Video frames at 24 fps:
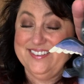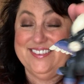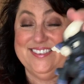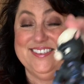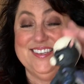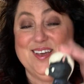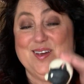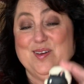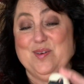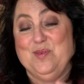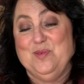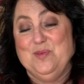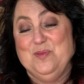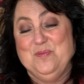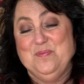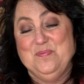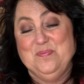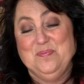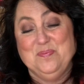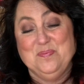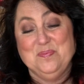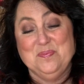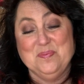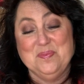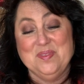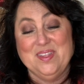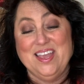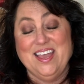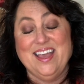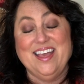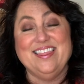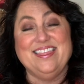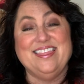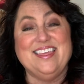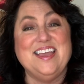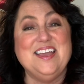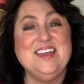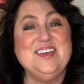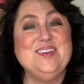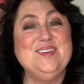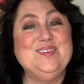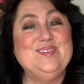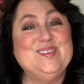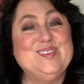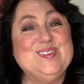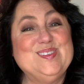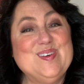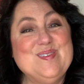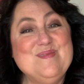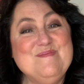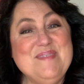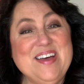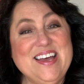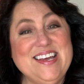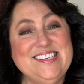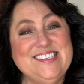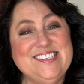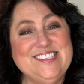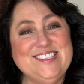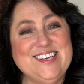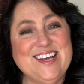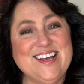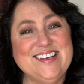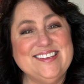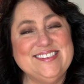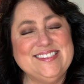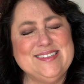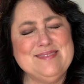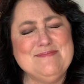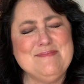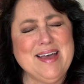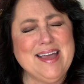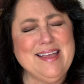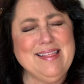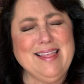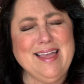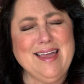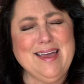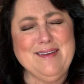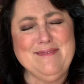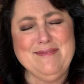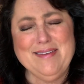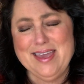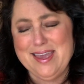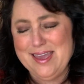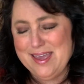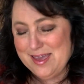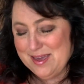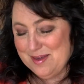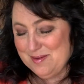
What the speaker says: So thank you so much, Jasem. I love you.